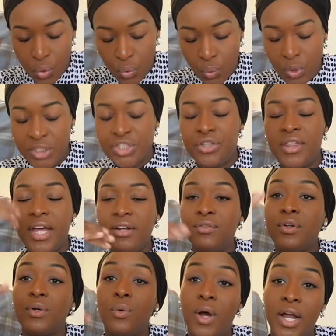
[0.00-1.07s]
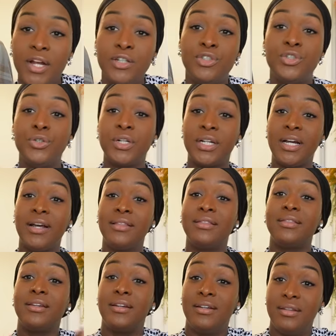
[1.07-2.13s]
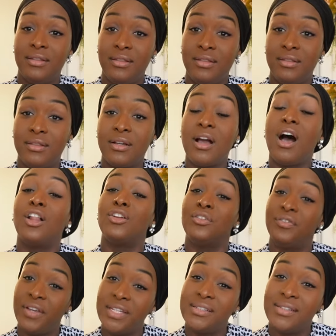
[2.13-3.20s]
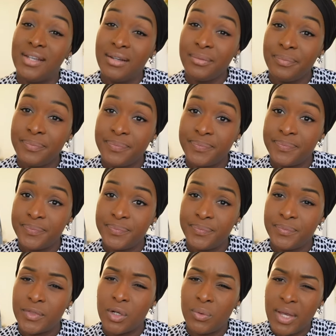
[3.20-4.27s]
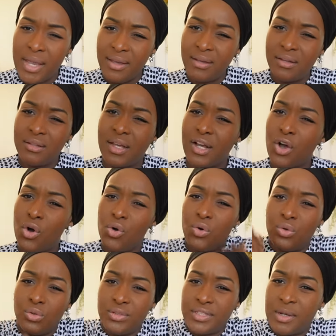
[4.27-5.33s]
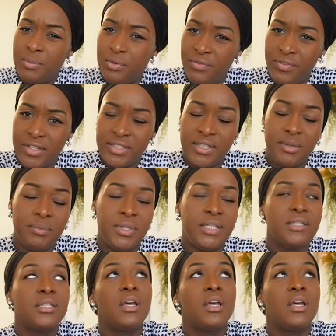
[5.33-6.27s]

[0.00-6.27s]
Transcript: Which then requires you to cut the collar facing, okay? Like a whole separate facing piece.